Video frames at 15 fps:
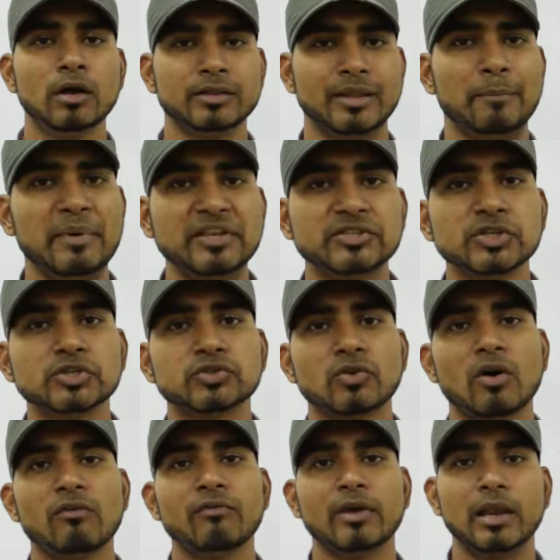the basics
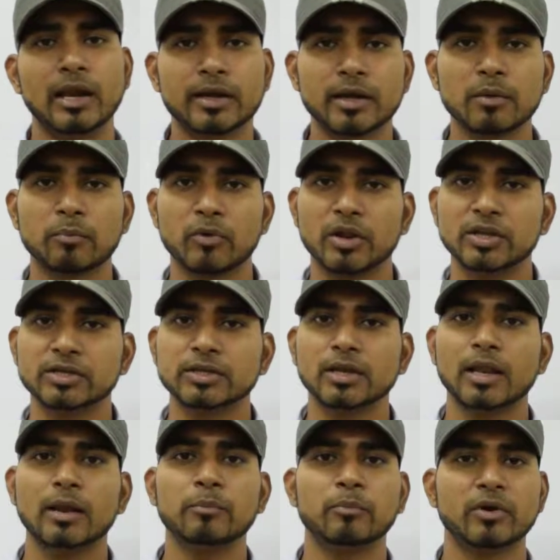of electric potential
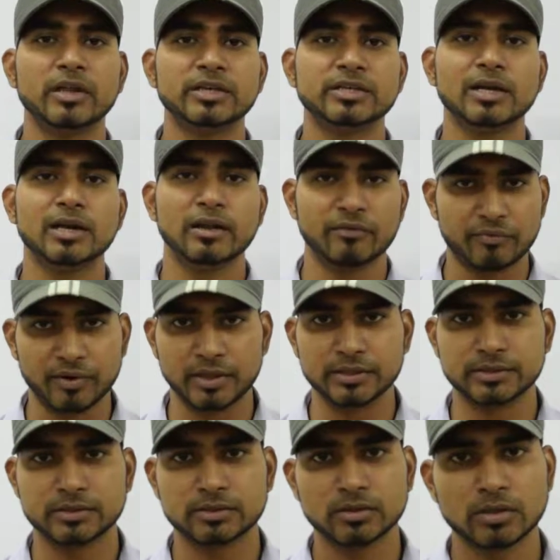and potential
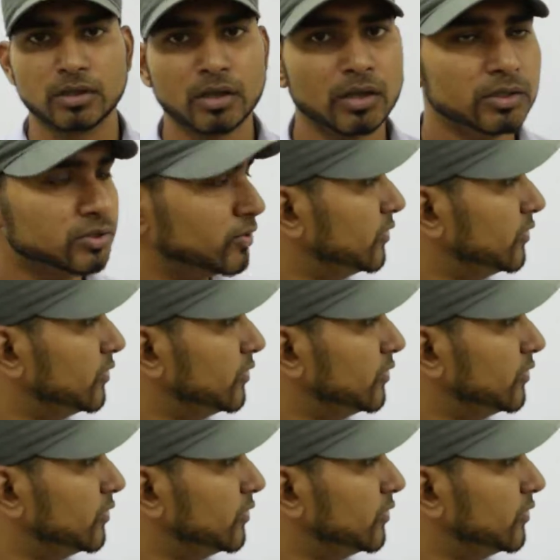difference. So